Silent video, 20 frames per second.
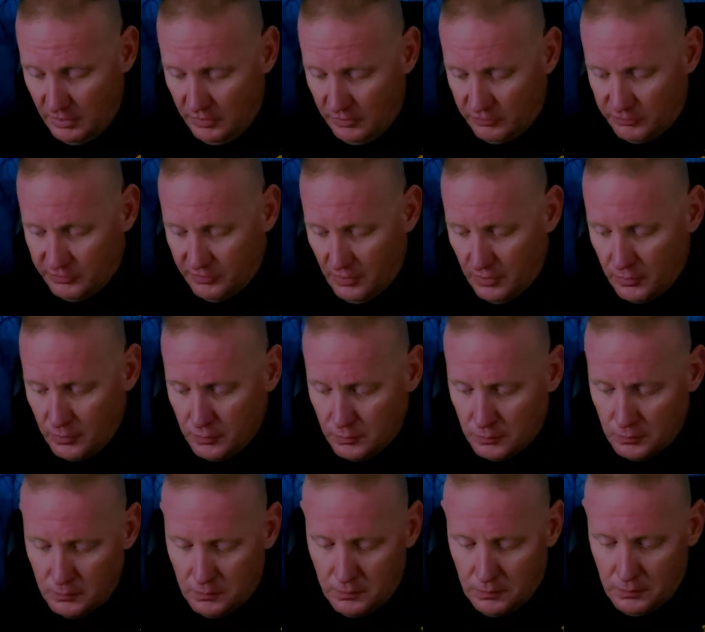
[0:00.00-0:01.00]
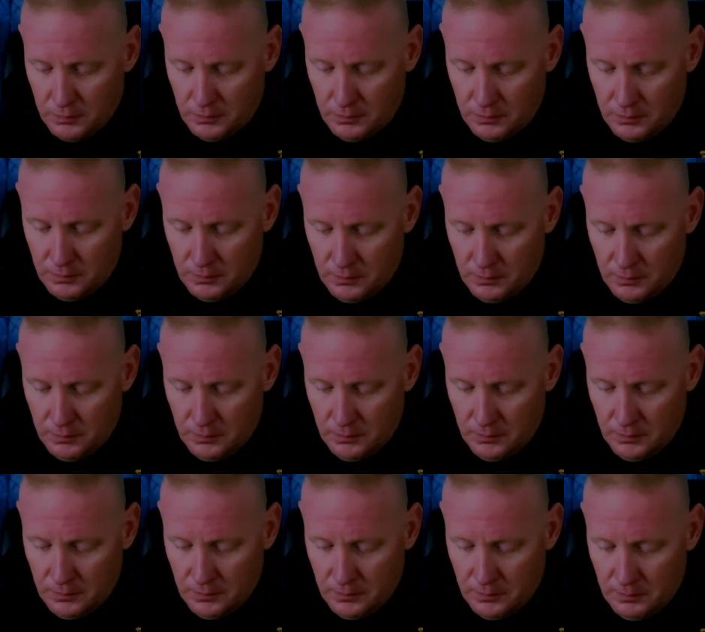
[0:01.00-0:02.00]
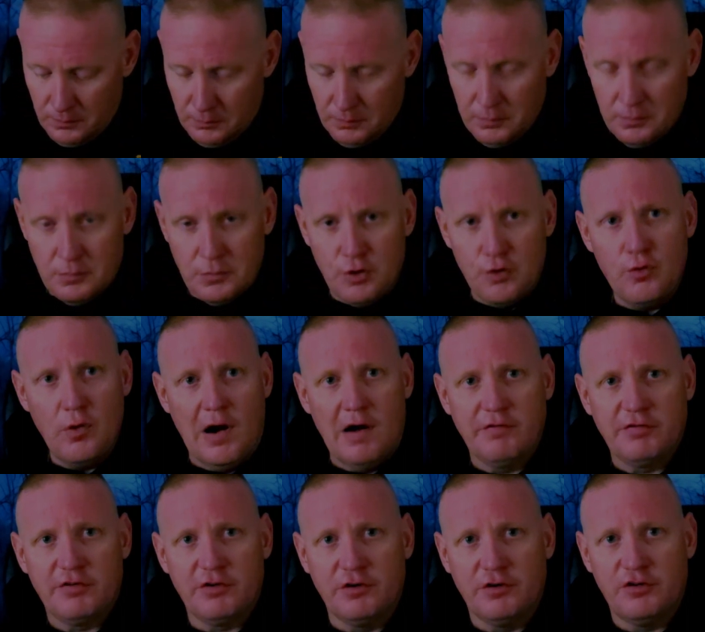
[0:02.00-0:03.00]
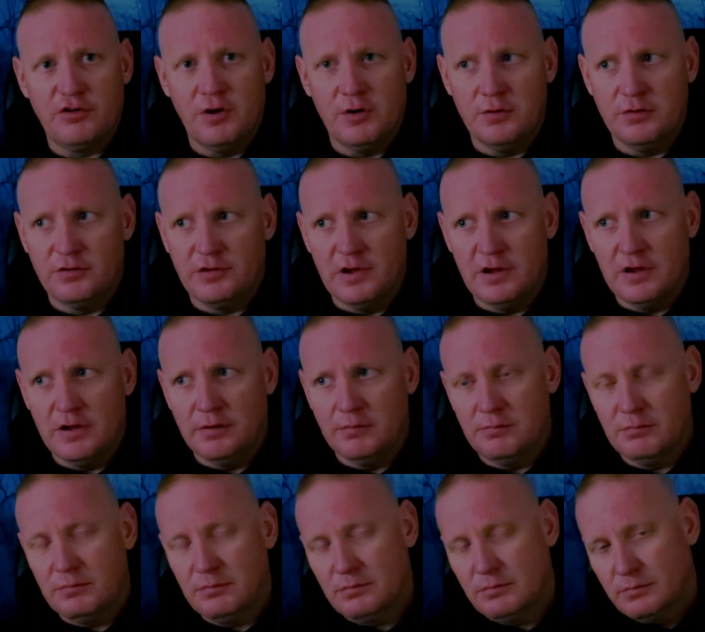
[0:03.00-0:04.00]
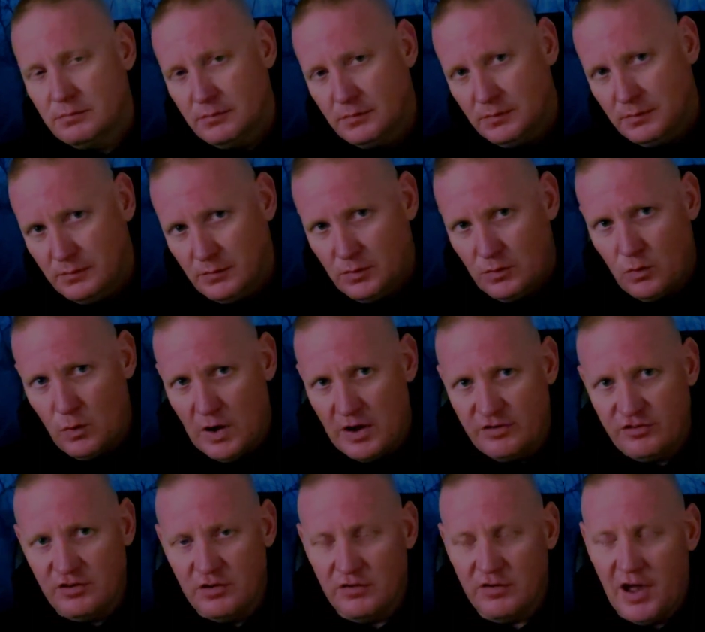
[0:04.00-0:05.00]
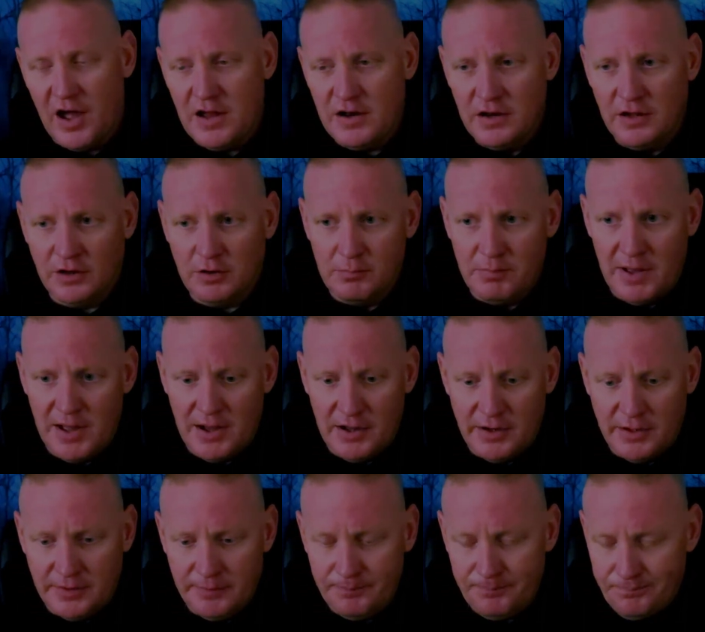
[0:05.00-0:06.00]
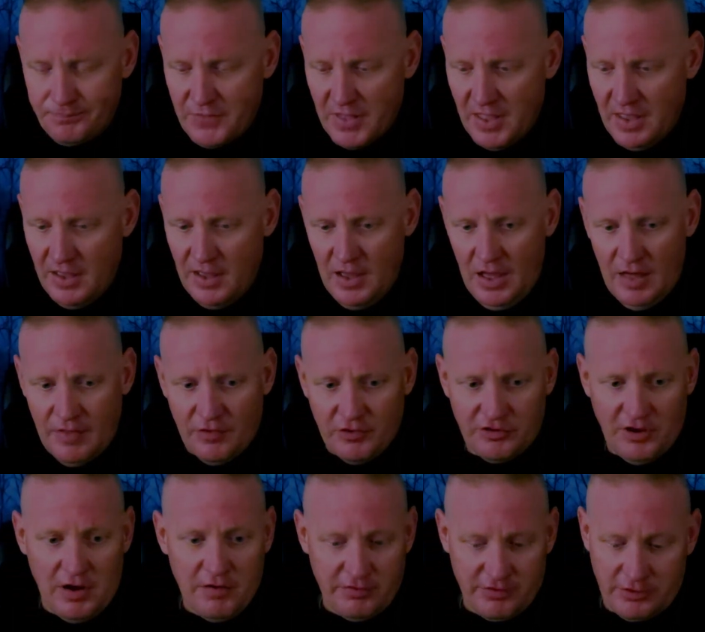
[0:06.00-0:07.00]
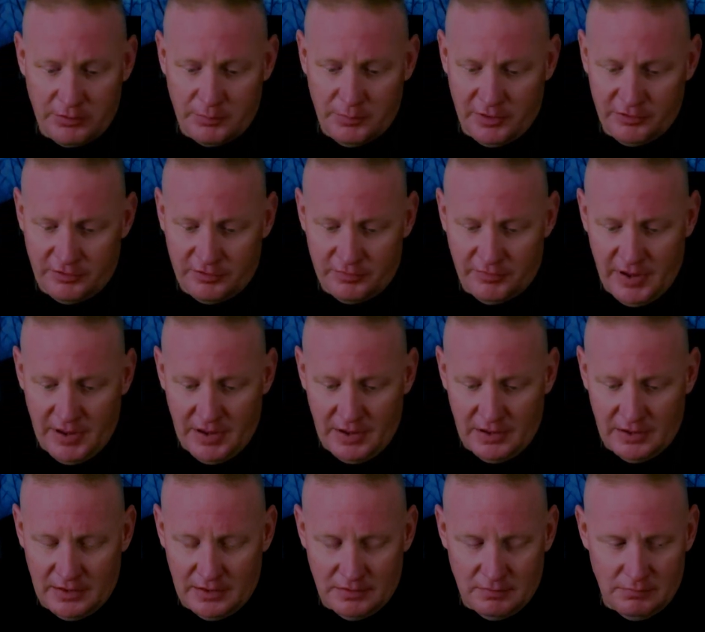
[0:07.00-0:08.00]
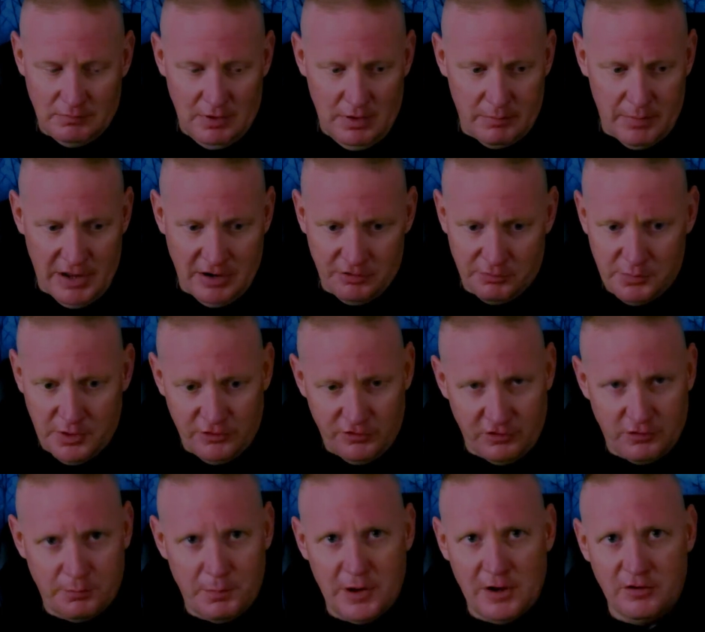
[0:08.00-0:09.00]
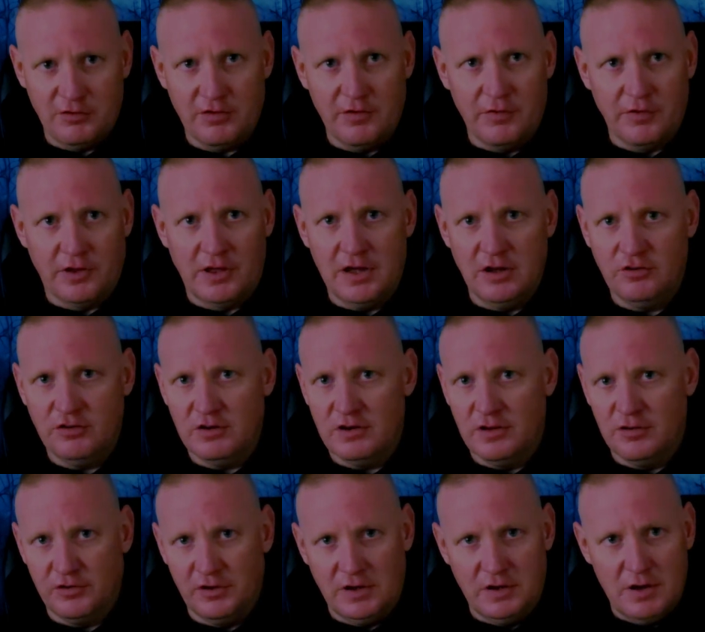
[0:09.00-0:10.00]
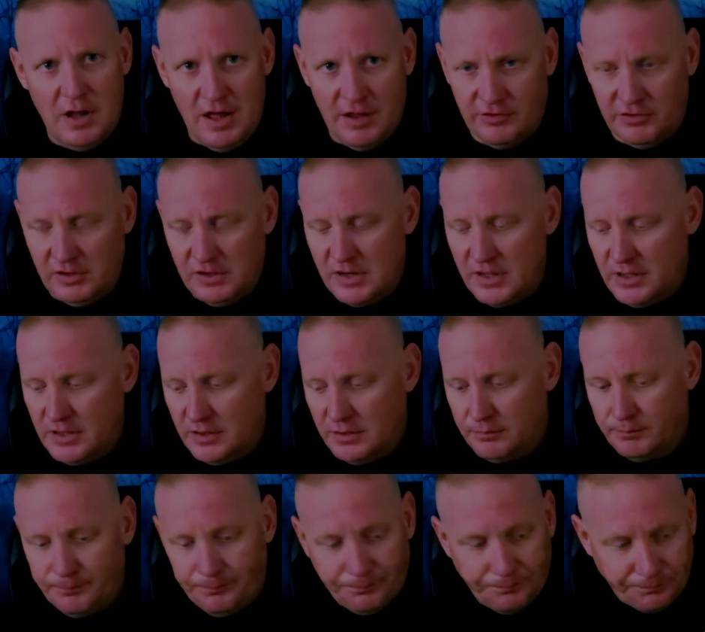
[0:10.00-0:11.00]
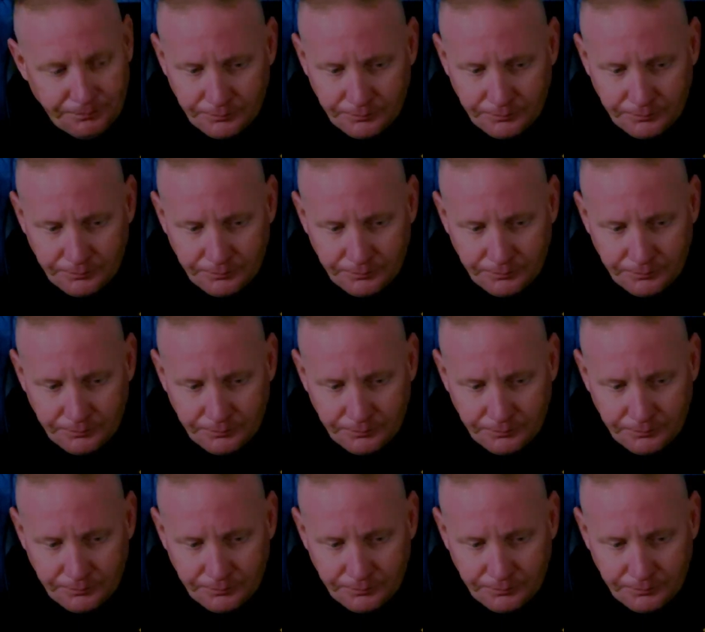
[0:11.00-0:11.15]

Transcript: So, new officer shows up, questions Heidnik about it, and this officer must have had about as much experience in the kitchen as he did